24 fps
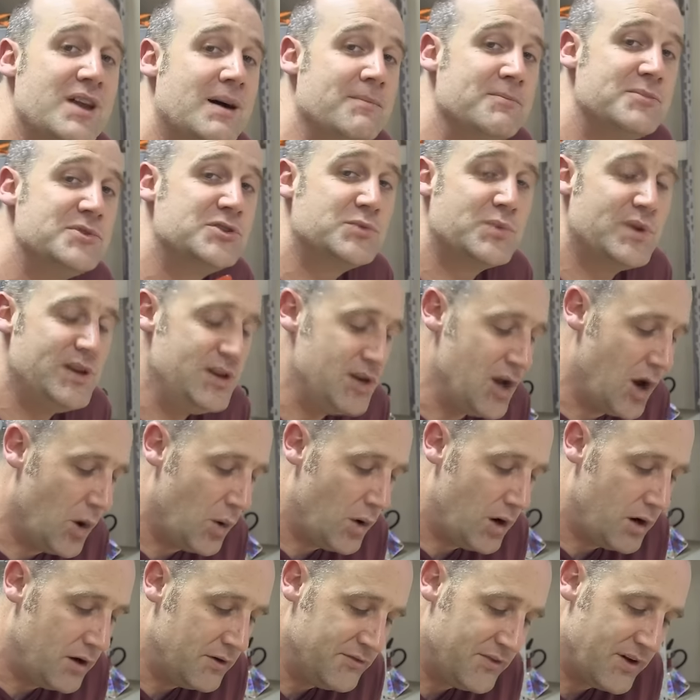numbers we know
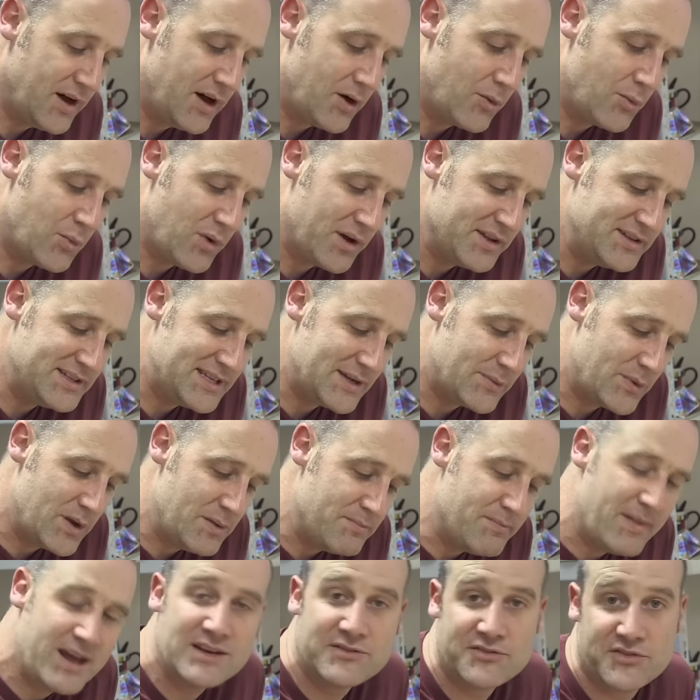of are ones that we
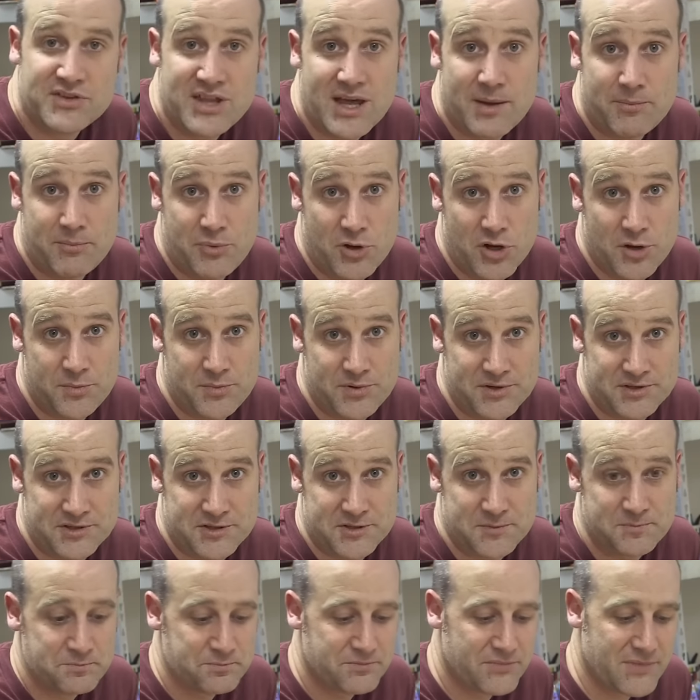made for that
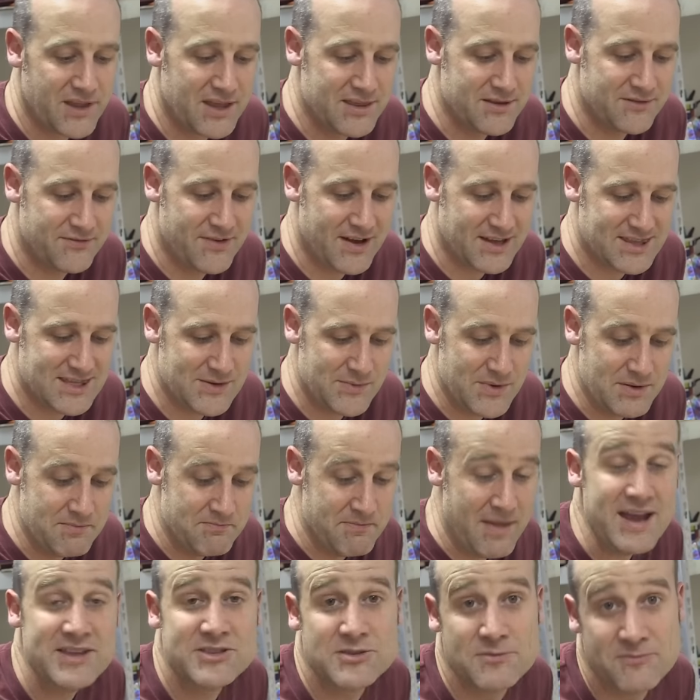purpose. And the fact that we
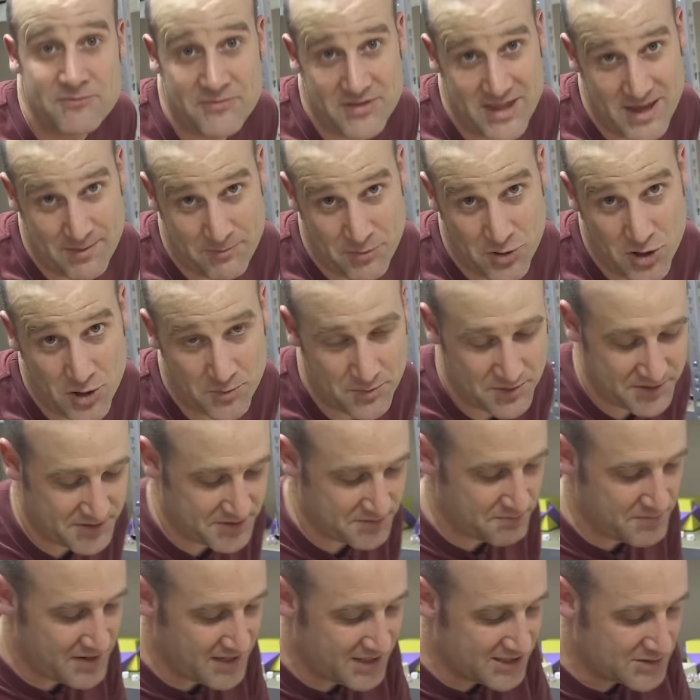made them for that
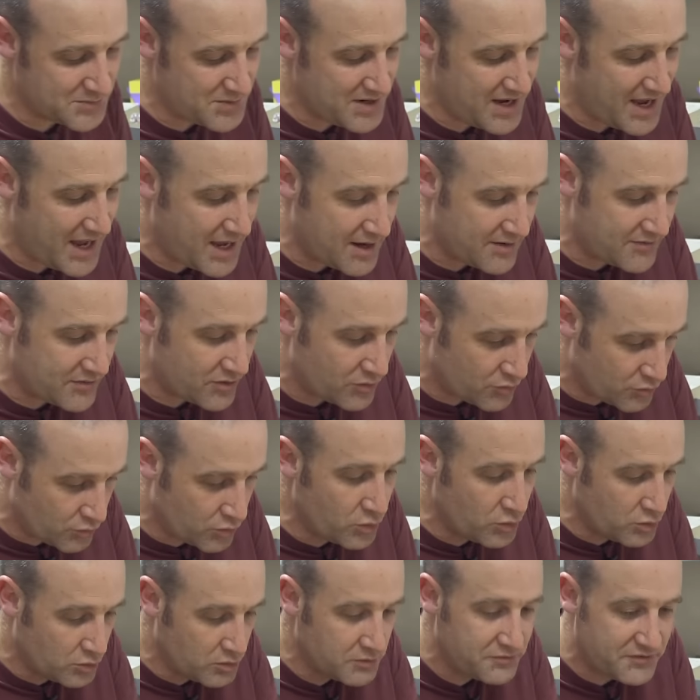purpose means we have a
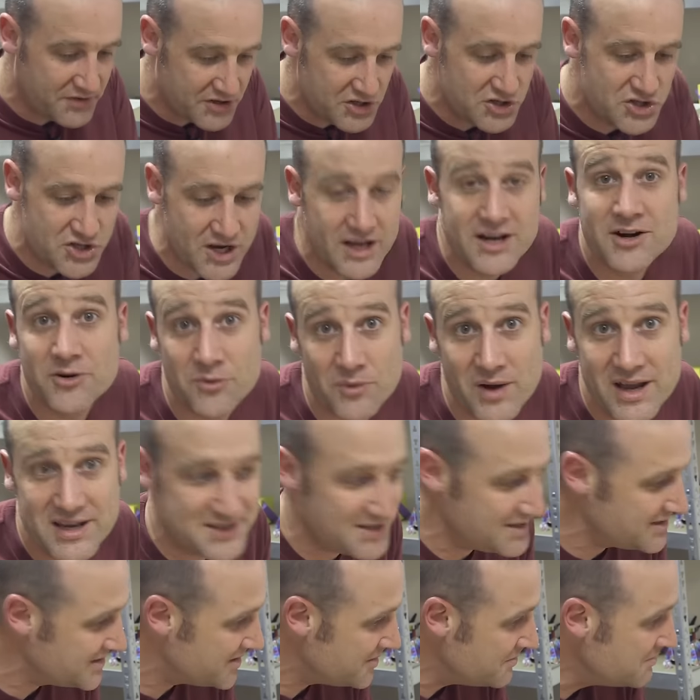rule for
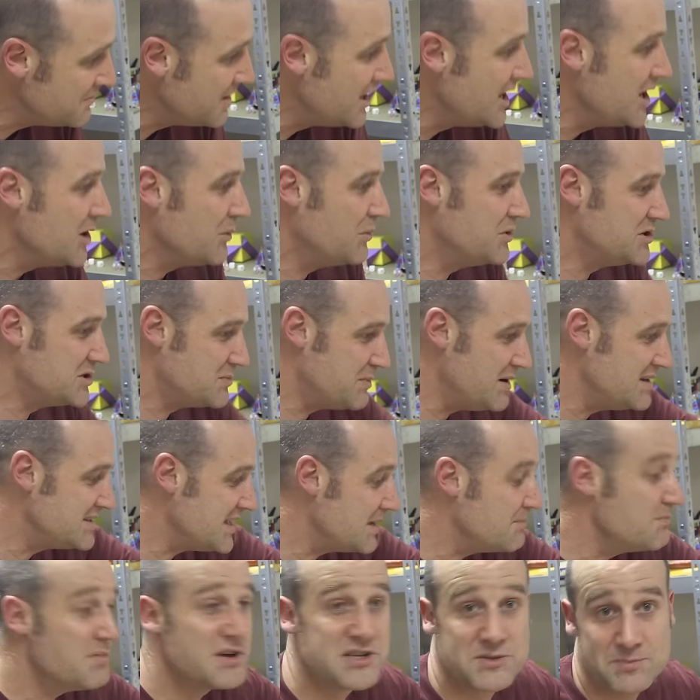generating them, which means
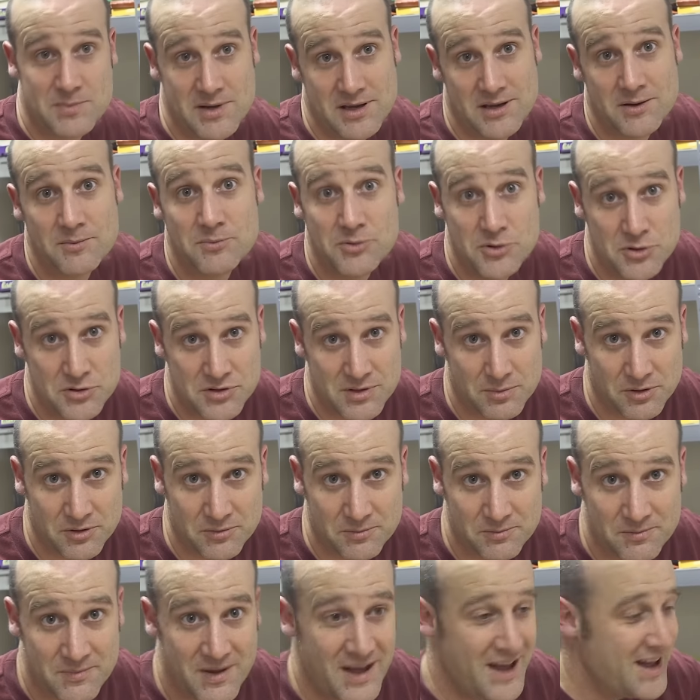they must be computable.
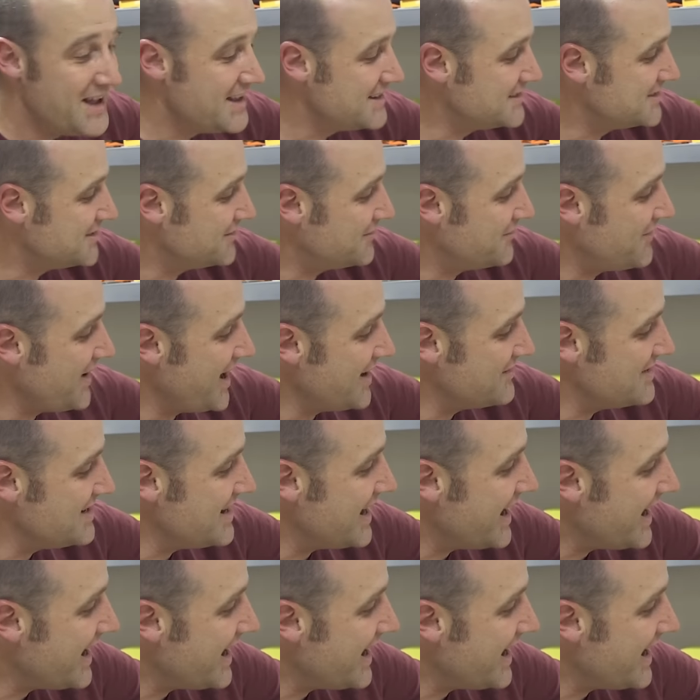To have an